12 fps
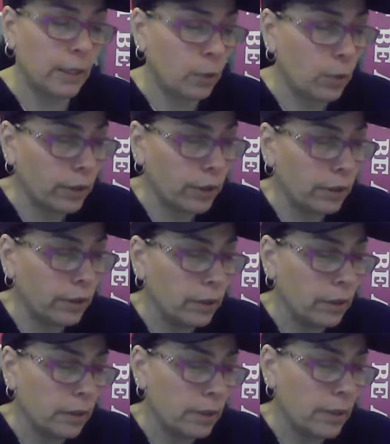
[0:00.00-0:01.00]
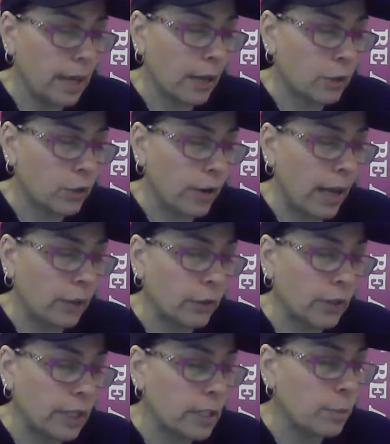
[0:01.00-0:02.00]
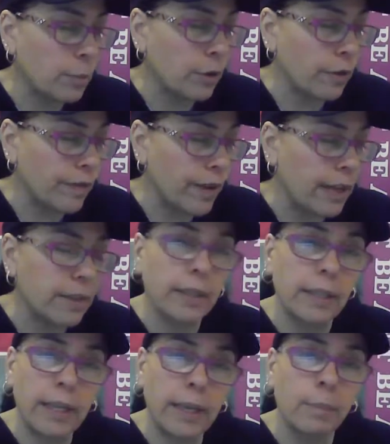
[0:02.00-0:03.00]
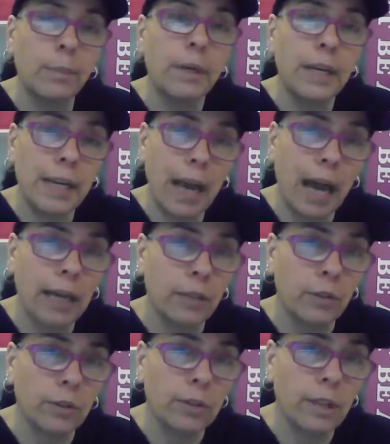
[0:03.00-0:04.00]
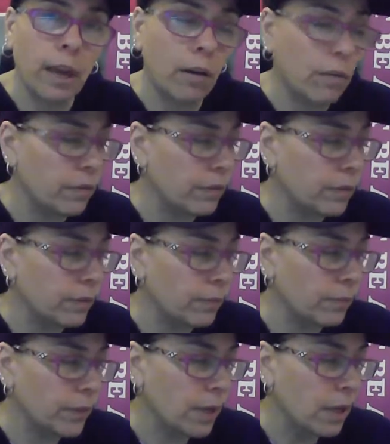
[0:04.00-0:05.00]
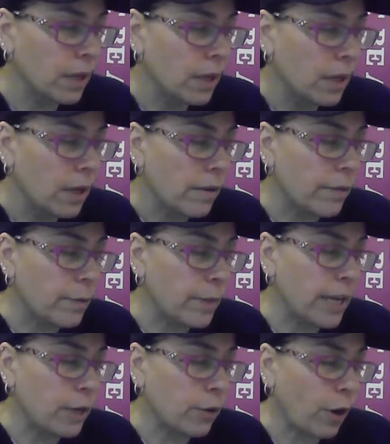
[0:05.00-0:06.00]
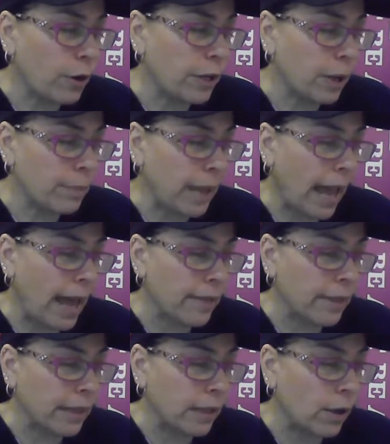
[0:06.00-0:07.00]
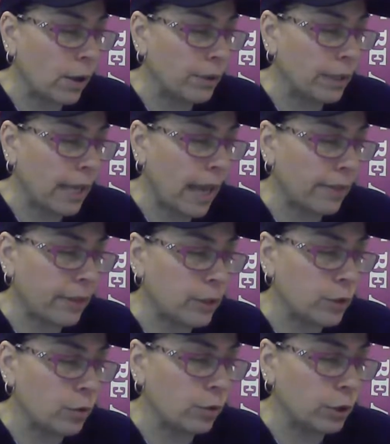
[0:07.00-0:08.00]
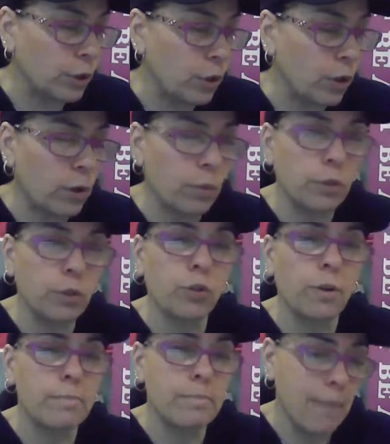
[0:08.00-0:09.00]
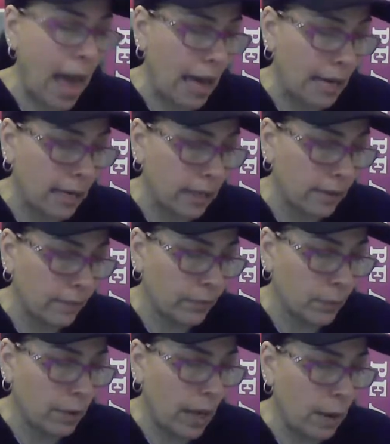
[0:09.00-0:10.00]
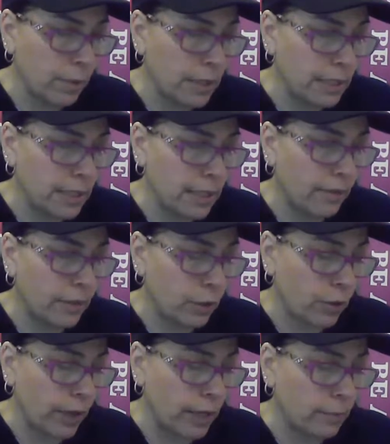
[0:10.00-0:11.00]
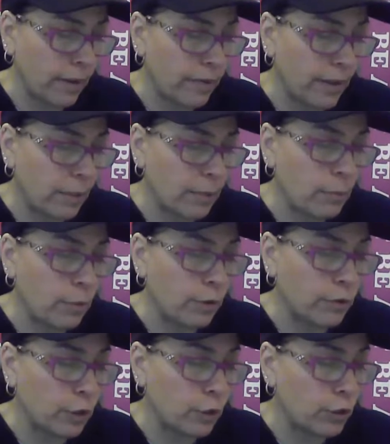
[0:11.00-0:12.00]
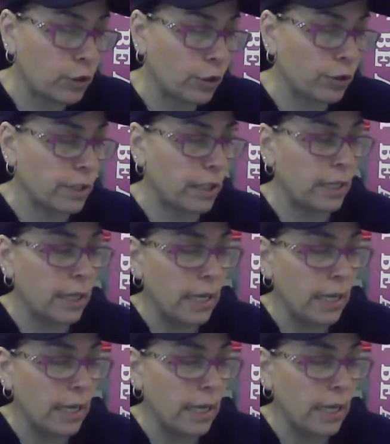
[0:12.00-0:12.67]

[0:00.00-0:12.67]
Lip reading: order to not drown, you need to put your faith in Him, not in yourself. For me, growing up Catholic and going to Catholic school in New York was traumatic. When I was in 7th grade, my family moved to New Jersey,